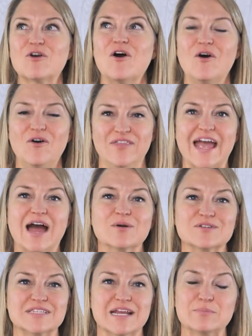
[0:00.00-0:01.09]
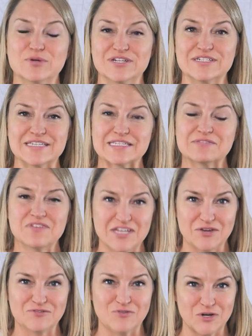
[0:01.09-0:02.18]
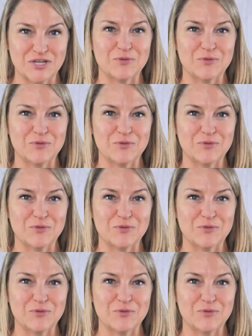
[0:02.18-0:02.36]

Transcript: for all the hours that I put into this video for